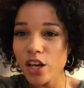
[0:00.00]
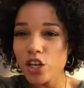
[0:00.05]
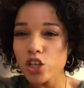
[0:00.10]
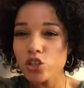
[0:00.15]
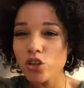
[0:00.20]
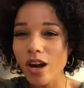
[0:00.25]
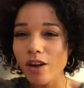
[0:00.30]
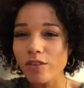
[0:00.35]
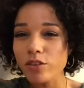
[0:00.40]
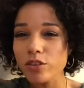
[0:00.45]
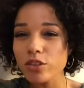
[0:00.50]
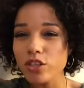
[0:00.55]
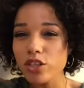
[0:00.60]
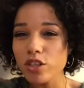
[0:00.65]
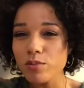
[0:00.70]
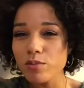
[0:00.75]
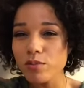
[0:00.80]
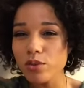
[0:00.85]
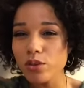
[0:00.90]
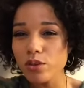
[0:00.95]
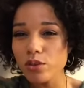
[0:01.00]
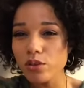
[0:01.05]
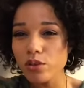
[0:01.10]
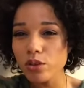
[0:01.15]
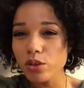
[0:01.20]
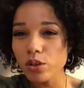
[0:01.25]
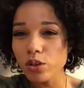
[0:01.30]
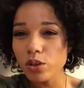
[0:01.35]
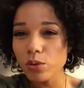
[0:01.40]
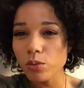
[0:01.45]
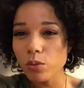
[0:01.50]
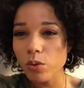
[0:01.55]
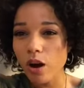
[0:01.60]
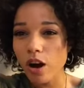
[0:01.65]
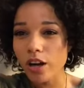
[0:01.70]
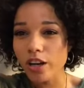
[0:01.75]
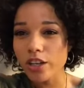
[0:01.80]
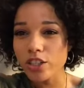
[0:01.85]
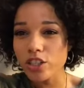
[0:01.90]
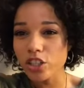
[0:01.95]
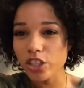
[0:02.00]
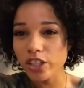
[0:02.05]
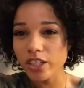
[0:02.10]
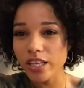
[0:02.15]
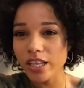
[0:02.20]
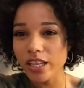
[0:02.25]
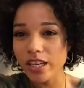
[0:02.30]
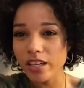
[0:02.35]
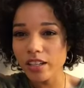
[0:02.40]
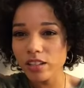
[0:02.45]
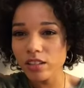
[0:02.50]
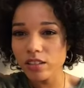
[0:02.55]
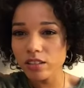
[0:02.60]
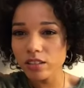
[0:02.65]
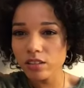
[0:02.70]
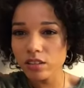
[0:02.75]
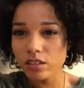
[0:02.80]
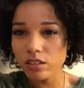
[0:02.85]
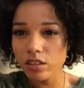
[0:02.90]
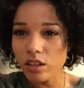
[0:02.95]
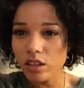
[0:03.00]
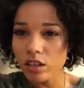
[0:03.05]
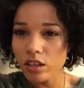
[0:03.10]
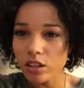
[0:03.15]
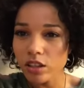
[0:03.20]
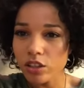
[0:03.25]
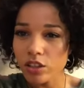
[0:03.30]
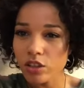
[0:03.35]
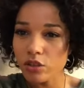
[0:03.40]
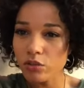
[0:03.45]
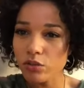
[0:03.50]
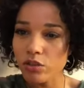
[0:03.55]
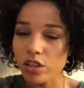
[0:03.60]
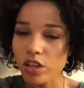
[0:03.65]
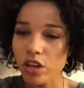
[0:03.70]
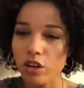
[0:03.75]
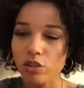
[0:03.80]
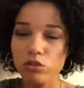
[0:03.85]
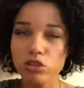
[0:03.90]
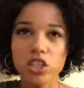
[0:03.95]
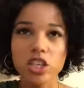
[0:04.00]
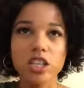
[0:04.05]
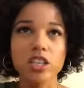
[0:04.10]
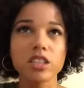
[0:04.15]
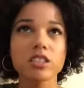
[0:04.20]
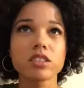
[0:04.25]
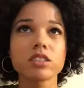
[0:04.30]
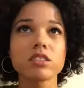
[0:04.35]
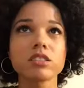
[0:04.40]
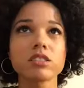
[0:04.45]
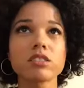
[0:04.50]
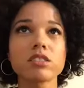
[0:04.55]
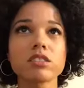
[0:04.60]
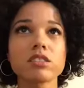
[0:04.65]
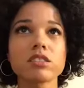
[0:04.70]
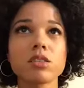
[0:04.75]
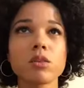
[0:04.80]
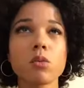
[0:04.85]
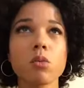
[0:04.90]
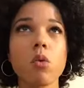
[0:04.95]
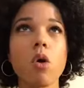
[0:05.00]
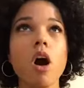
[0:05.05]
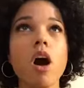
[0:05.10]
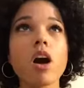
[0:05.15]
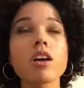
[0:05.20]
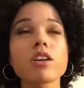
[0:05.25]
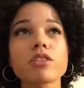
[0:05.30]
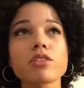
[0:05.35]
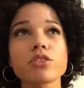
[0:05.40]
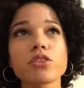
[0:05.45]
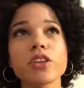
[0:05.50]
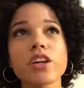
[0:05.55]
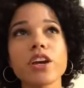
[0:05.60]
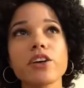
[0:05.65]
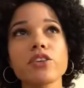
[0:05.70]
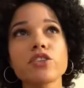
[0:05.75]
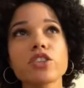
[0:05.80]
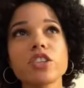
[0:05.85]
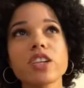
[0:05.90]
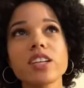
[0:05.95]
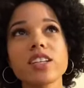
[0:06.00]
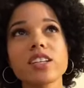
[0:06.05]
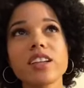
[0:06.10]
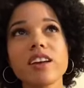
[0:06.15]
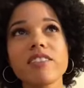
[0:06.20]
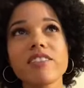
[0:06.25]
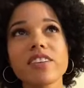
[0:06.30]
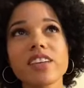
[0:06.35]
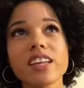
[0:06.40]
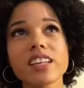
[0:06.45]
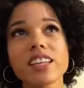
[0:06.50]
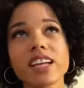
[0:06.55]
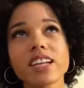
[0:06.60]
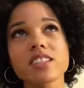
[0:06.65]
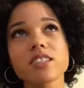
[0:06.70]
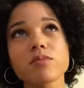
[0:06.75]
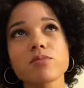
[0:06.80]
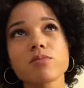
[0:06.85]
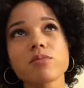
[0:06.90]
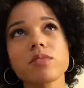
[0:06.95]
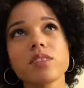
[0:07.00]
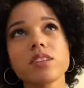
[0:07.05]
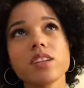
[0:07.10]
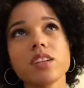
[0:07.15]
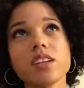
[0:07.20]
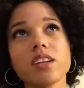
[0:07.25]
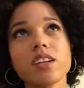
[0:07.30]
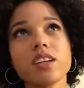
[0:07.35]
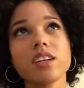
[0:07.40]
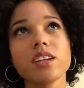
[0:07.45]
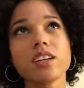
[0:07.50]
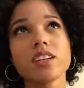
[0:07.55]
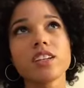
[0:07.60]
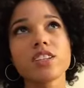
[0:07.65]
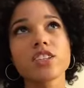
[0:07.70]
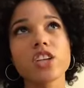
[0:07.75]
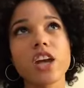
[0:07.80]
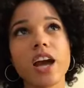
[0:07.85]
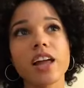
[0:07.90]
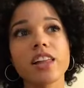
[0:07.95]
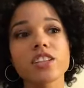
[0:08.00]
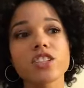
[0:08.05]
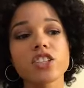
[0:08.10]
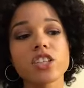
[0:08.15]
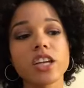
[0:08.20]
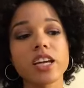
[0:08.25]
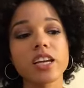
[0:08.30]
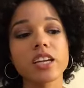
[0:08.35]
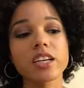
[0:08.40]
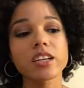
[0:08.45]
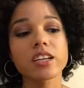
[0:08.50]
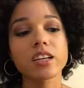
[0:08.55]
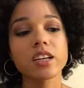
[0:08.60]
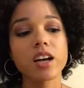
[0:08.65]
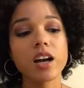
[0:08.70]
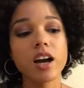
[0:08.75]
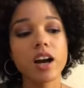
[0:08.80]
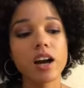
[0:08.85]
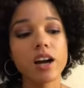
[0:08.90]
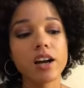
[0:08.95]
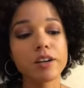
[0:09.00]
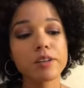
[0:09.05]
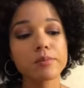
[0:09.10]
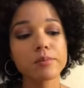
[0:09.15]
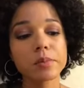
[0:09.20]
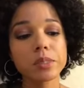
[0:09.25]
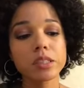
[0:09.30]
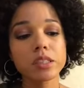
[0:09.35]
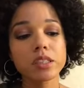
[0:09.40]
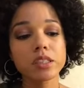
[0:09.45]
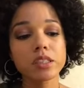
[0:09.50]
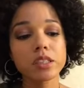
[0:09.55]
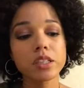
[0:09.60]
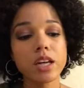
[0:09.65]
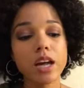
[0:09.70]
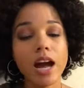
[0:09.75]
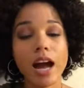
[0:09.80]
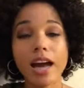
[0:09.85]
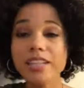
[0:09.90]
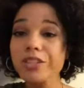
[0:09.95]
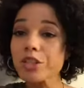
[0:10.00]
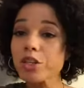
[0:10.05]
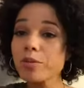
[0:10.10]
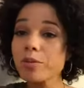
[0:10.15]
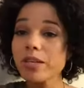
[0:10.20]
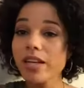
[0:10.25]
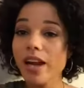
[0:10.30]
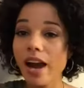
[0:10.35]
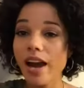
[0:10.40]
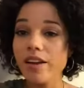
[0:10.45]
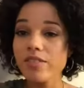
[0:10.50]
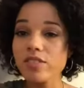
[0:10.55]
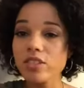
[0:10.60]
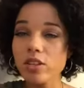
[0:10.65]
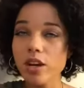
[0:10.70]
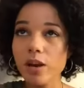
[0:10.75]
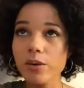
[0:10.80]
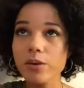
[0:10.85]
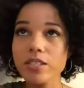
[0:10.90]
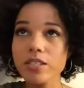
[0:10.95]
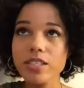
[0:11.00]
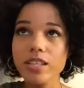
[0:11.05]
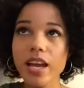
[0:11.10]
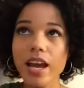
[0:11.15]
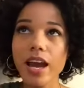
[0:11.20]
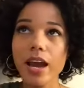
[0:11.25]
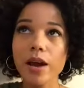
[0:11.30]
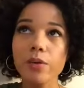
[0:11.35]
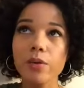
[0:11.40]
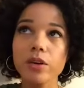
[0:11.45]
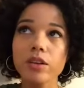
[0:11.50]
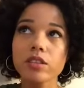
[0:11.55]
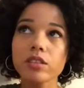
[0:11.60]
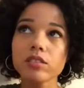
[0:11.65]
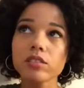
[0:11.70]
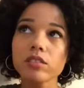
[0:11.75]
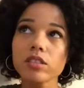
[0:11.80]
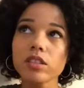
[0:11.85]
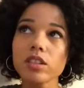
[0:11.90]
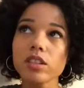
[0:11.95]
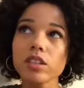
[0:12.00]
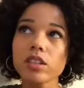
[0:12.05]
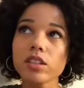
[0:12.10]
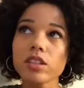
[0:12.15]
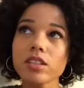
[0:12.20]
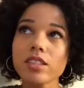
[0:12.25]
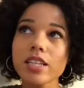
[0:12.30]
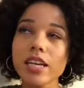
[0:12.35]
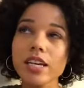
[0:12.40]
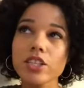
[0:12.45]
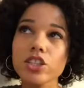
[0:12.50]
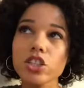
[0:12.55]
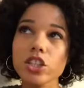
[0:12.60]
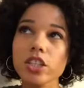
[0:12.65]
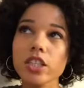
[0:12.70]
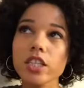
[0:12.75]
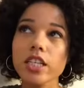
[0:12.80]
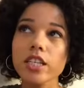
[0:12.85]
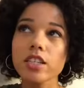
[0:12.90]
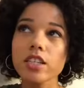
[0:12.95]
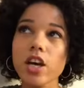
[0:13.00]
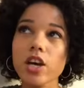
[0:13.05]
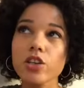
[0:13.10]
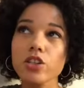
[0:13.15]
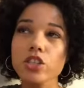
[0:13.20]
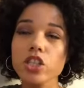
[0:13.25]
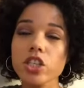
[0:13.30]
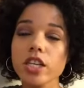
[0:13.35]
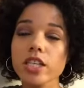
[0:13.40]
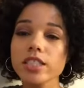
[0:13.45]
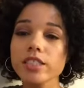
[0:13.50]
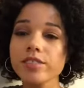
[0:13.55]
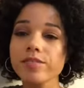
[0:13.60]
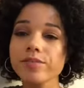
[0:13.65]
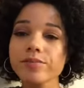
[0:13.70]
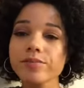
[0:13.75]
Travel to the moon or walk a journey through the ocean? Walk through the ocean. I feel like that's challenging. I scuba dive, so I would say I would take a journey in the ocean.